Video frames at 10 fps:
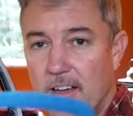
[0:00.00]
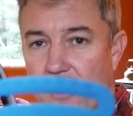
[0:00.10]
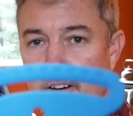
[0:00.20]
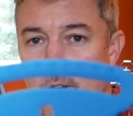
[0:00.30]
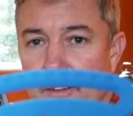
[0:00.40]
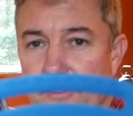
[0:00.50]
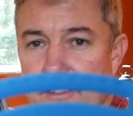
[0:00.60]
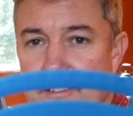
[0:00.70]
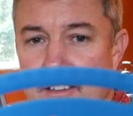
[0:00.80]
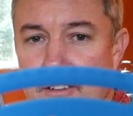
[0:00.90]
I don't know if
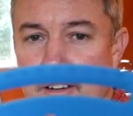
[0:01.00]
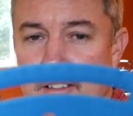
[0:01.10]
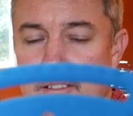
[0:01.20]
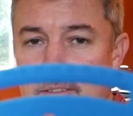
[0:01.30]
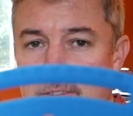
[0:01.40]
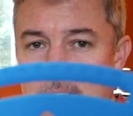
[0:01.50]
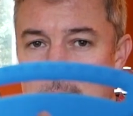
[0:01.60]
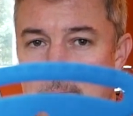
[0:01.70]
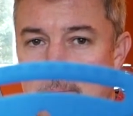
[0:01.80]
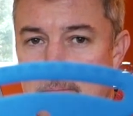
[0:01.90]
it's units of
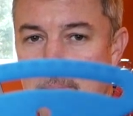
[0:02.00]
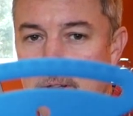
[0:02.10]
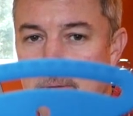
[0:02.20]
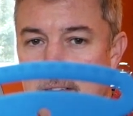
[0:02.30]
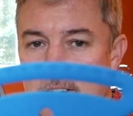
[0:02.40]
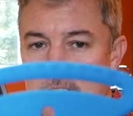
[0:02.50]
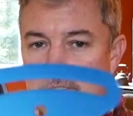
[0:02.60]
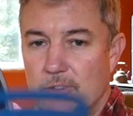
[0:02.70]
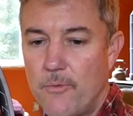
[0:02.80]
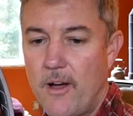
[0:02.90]
millimeters
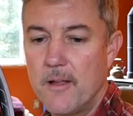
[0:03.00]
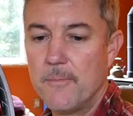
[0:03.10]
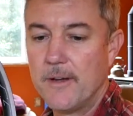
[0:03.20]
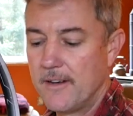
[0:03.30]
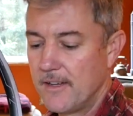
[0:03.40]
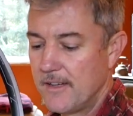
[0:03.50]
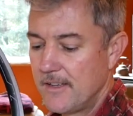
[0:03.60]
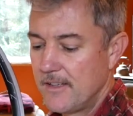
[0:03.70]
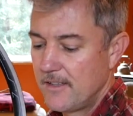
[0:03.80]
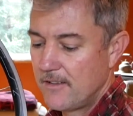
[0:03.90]
or what, but
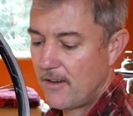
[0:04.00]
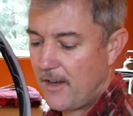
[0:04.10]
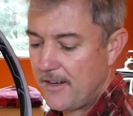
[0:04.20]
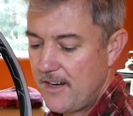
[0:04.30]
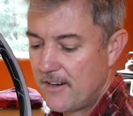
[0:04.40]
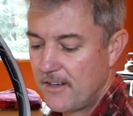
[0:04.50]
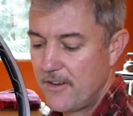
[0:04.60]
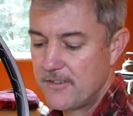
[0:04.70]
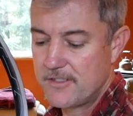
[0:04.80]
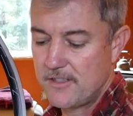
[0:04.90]
on here it
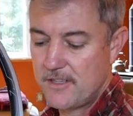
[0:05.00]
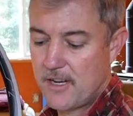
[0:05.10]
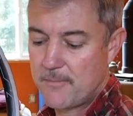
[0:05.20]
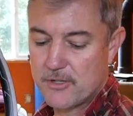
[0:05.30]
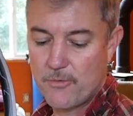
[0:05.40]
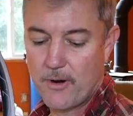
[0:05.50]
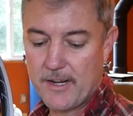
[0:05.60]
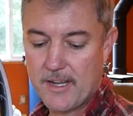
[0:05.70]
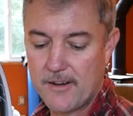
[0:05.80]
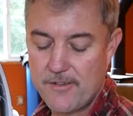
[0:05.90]
goes to the number
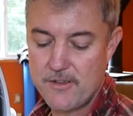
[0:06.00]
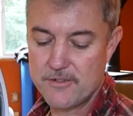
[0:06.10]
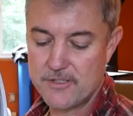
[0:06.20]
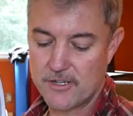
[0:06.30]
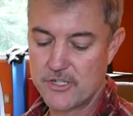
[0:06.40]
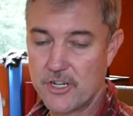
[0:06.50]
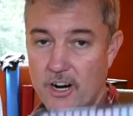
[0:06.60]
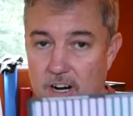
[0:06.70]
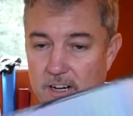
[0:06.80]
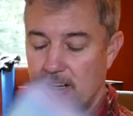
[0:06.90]
20, and if you use their
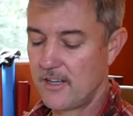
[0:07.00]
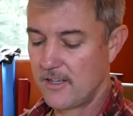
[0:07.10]
chart,